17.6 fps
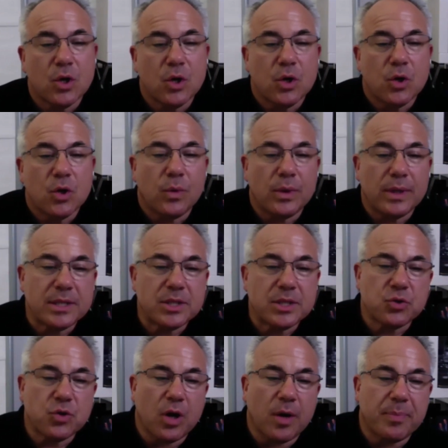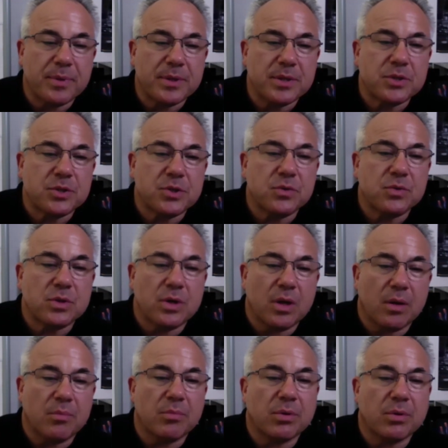Well, let's drop into
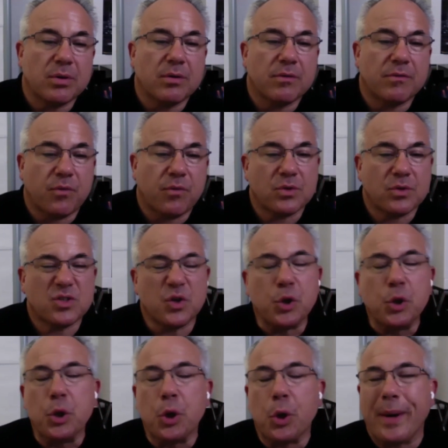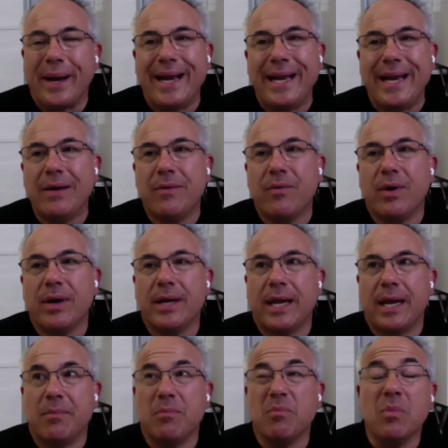number 4. So, anyone
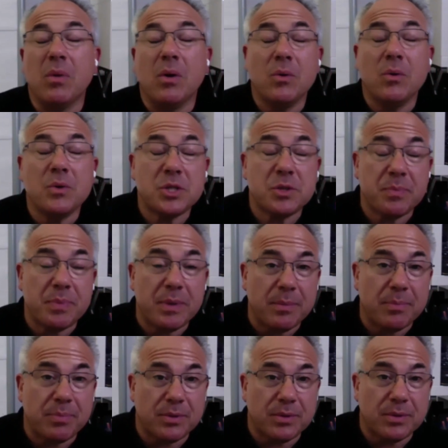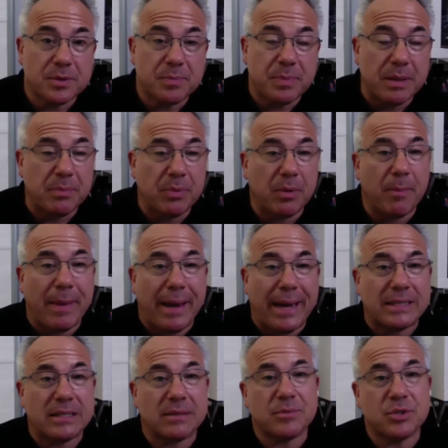and most people's people
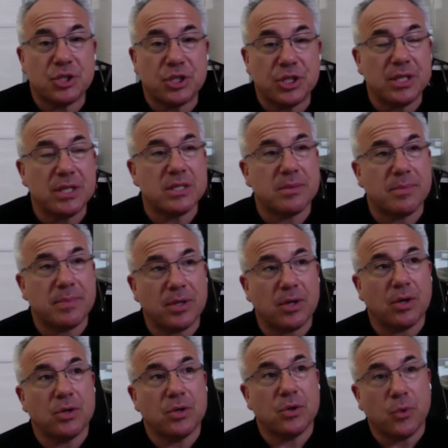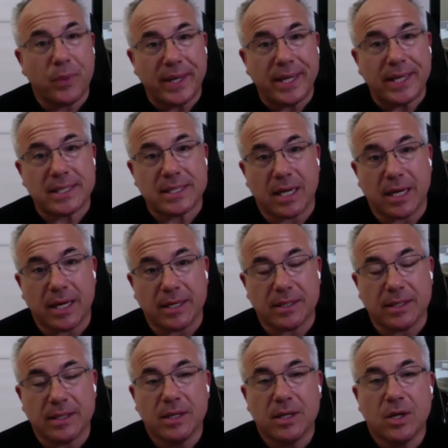magnet machines a bit on the weak
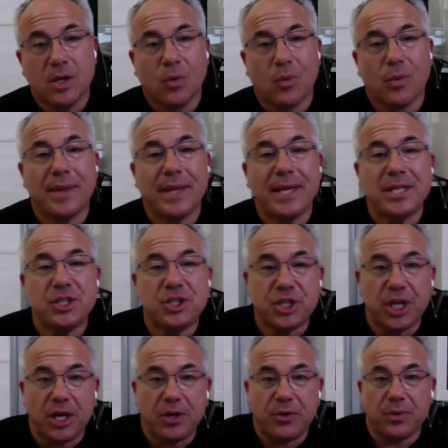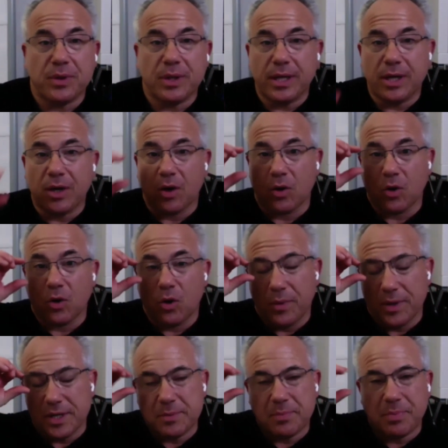side, where they generally are
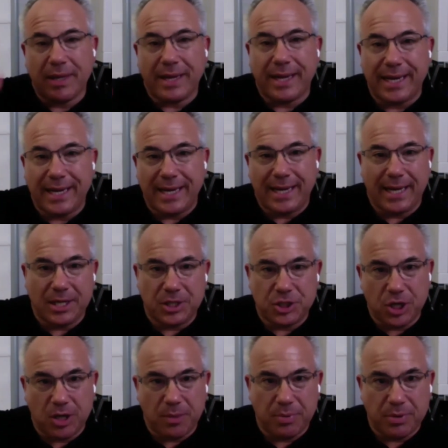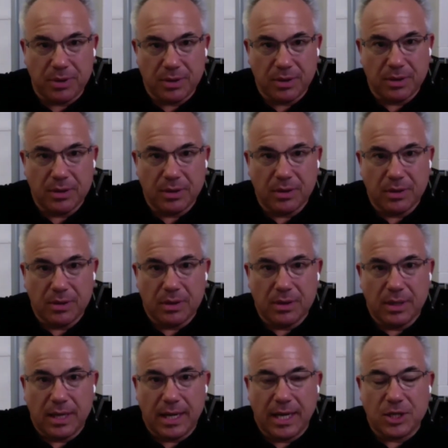always playing catch up
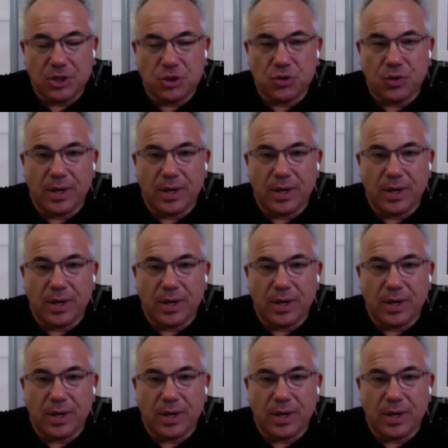and trying